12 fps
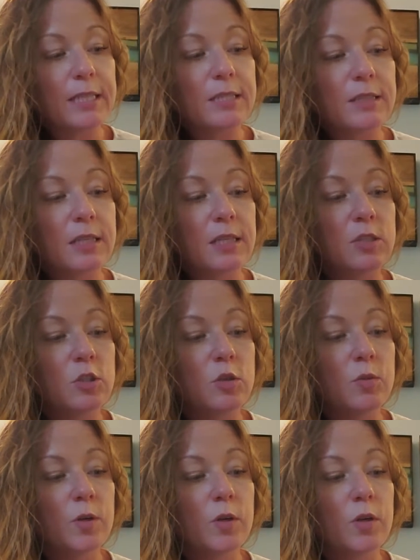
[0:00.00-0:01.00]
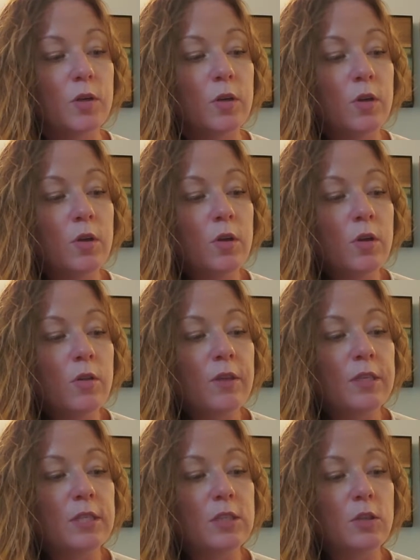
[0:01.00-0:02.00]
the consumer the
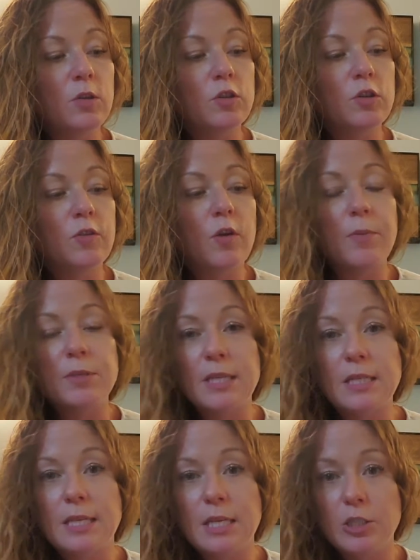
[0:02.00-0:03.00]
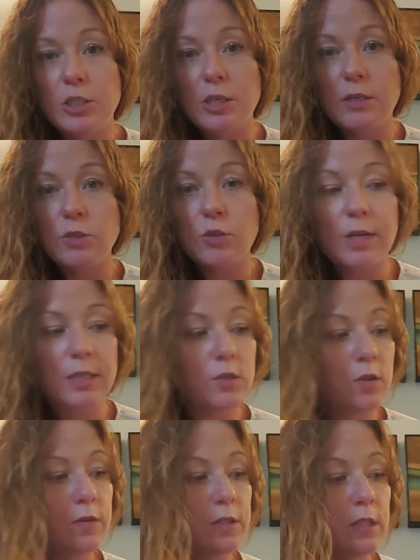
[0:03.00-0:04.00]
disclosure of representation and trading
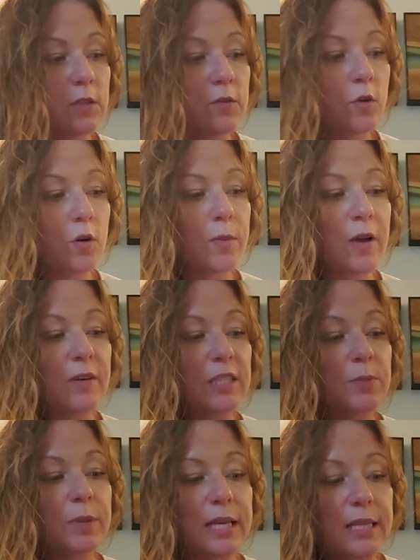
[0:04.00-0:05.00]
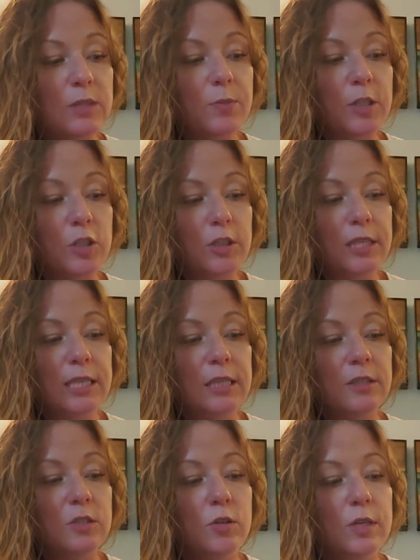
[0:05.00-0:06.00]
services form. I've explained the special
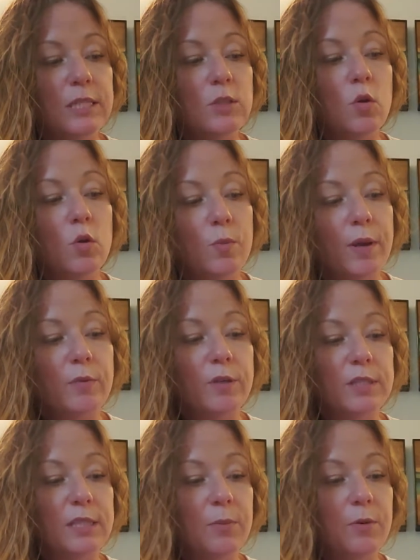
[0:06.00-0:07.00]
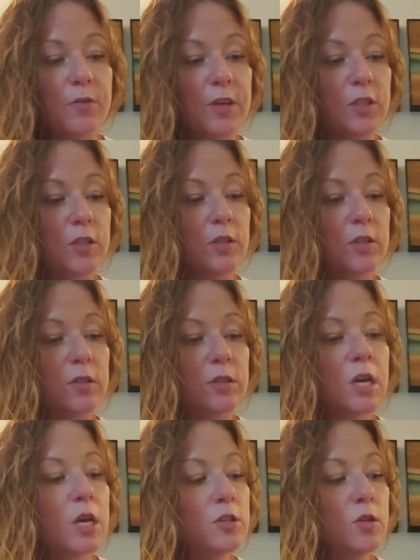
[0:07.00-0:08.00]
legal duties owed by real estate professionals
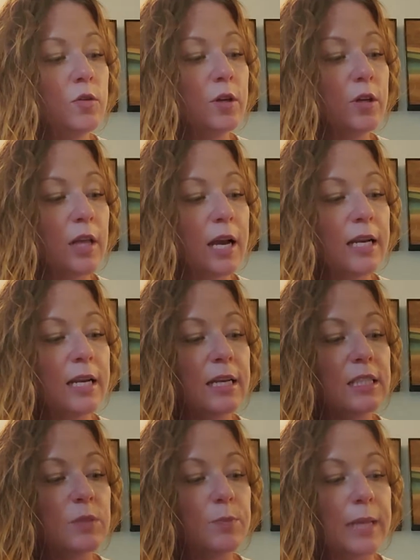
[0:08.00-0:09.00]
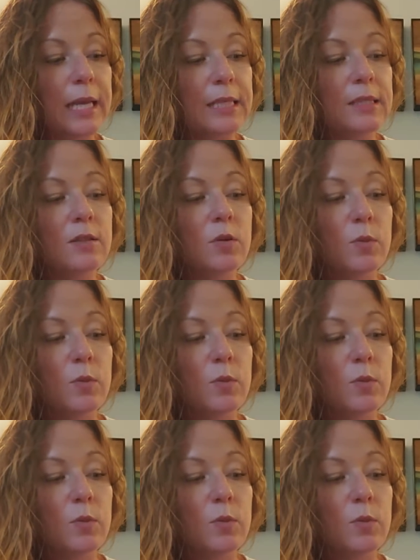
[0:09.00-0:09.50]
to their client and explained the